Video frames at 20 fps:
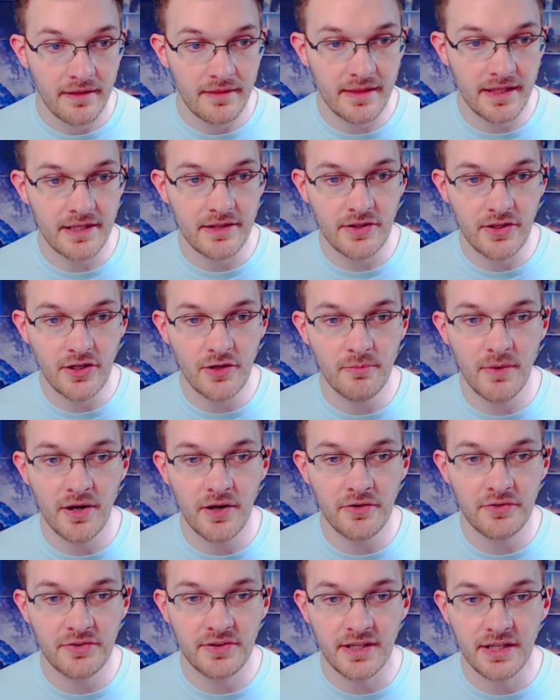The new
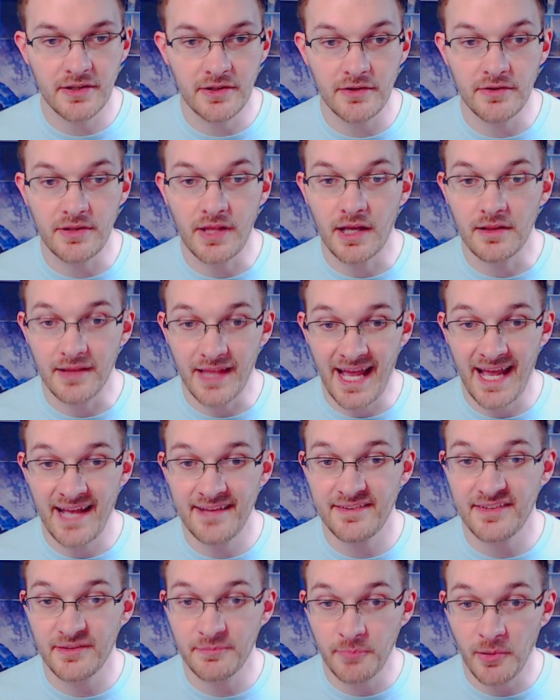modes include
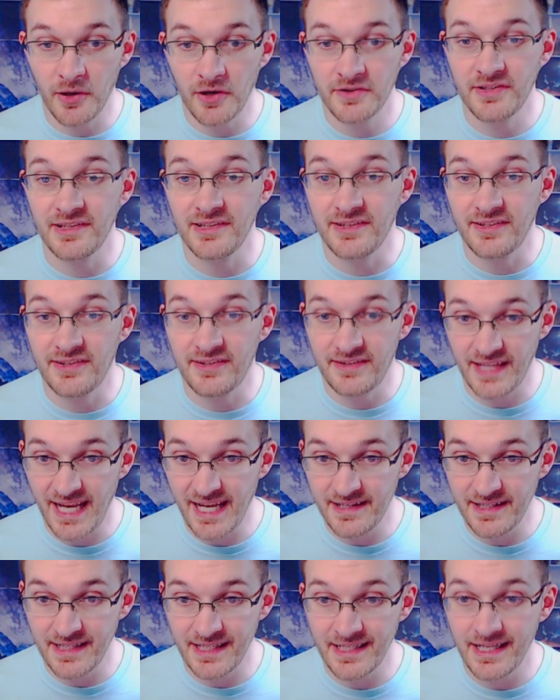Last Spartan
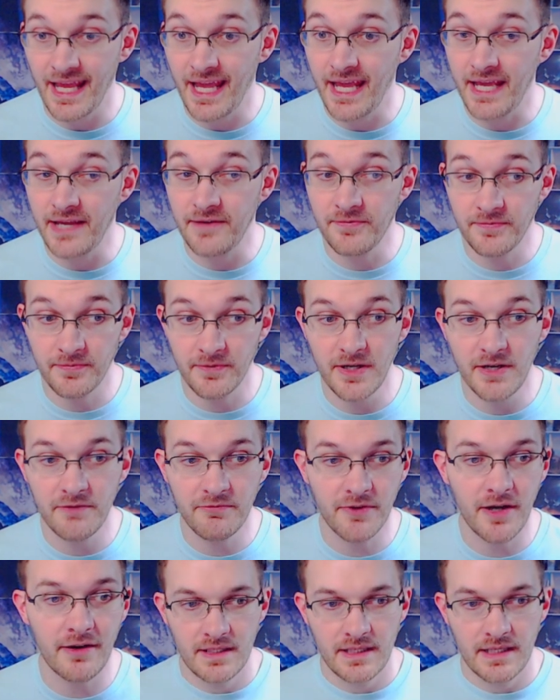Standing, a
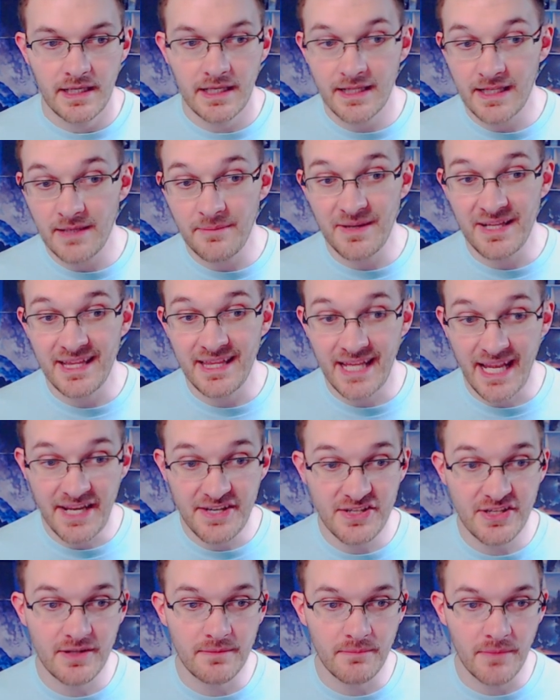free-for-all
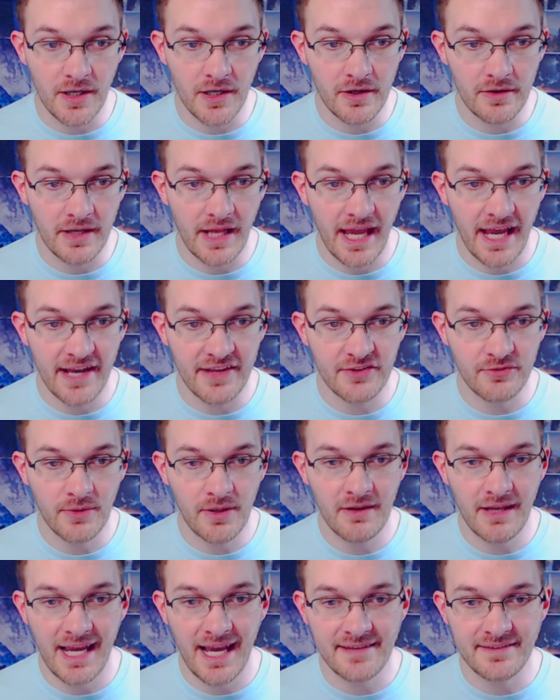elimination mode, as
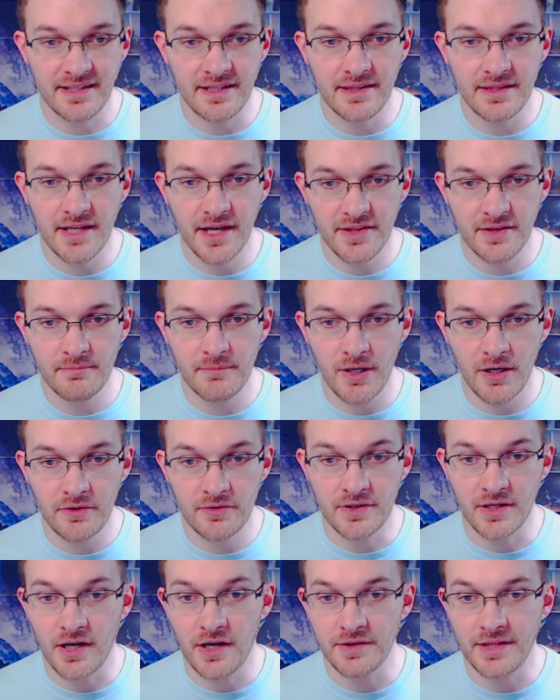well as another
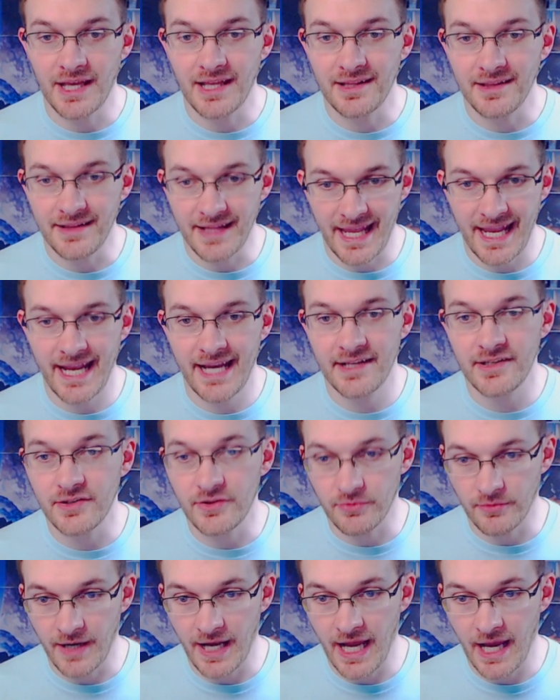mode called Land
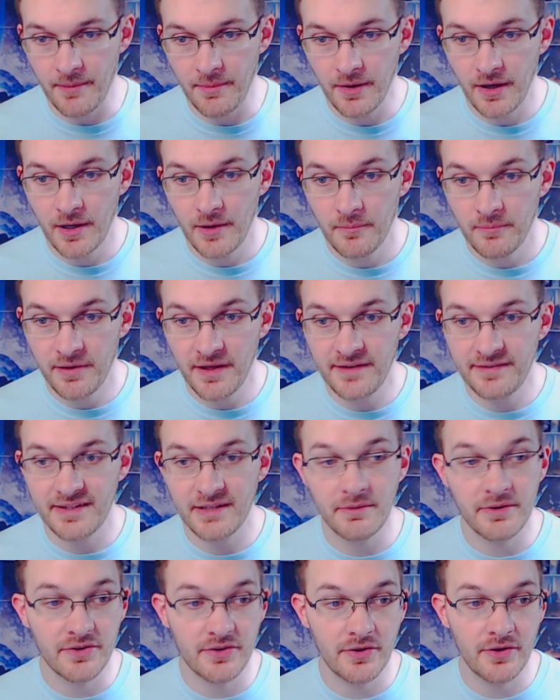Grab plus
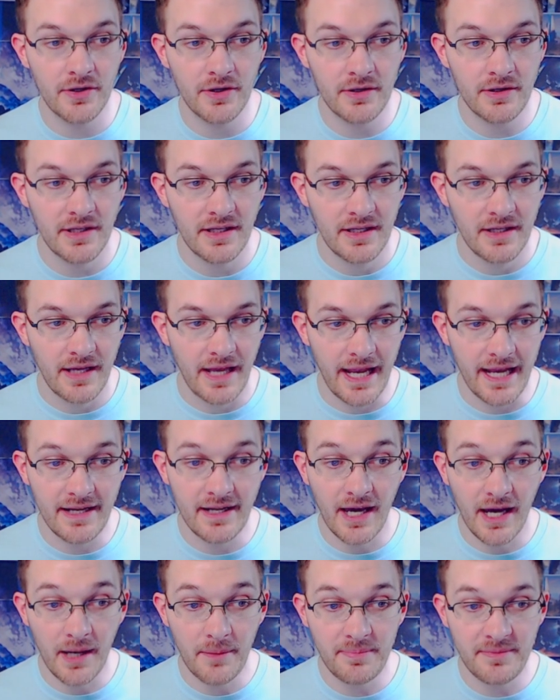the return and
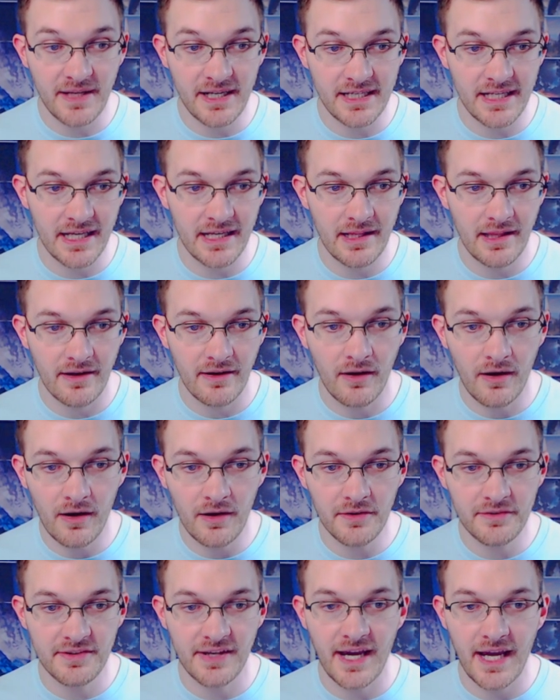updated
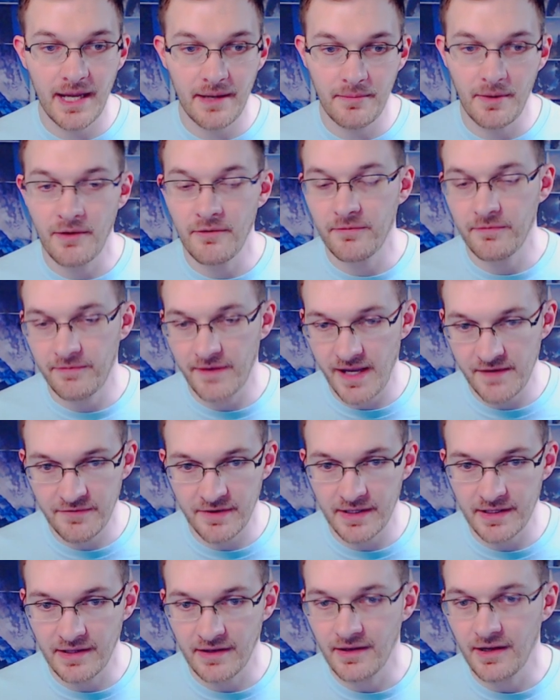all-time
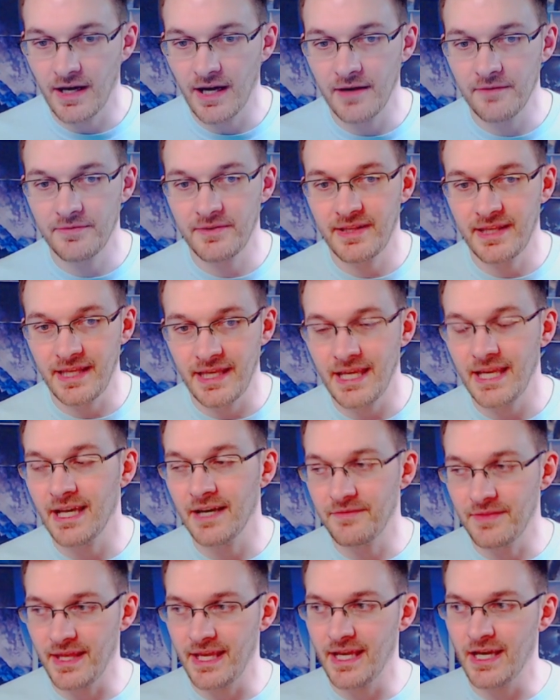favorite of King
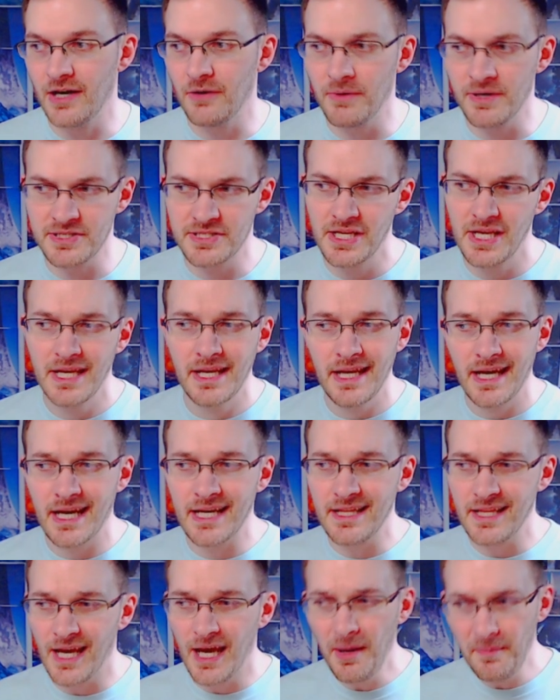of the Hill, which
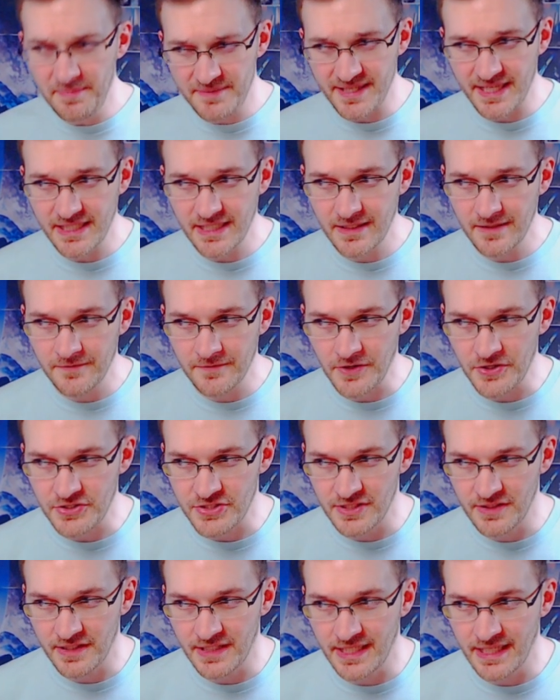an updated
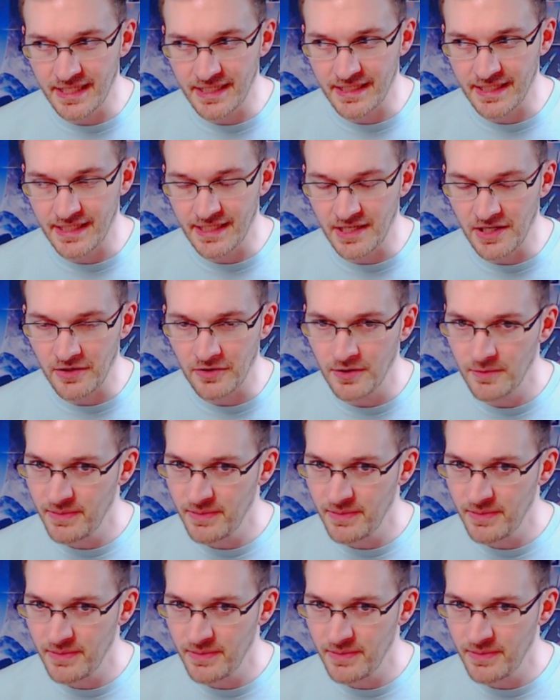version of King of the Hill.